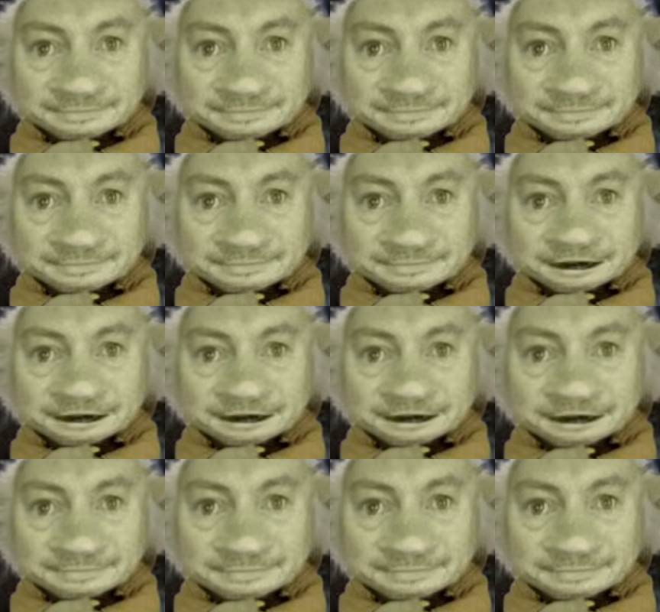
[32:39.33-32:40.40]

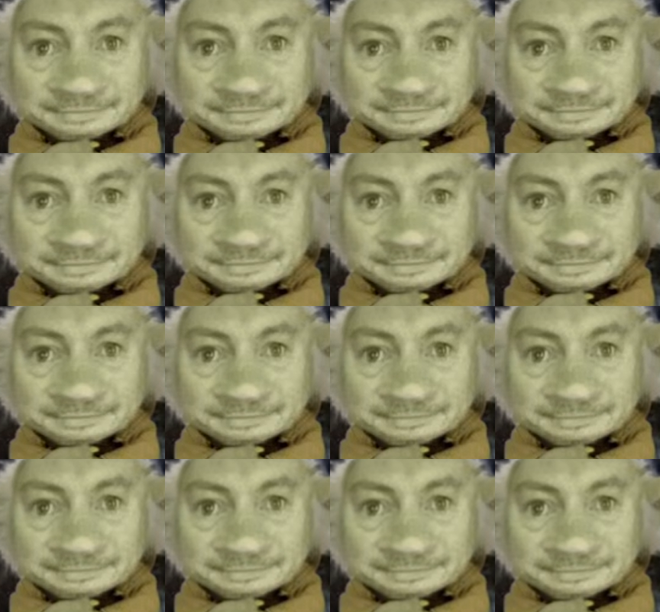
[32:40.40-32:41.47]

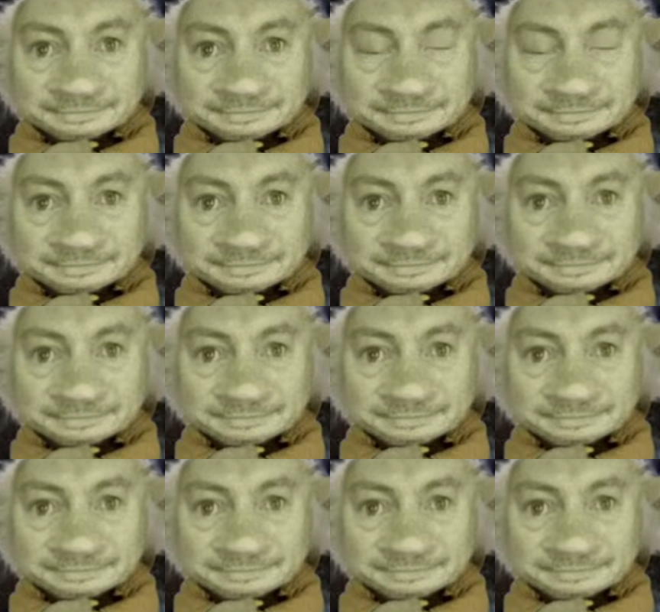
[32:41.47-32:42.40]
(not speaking)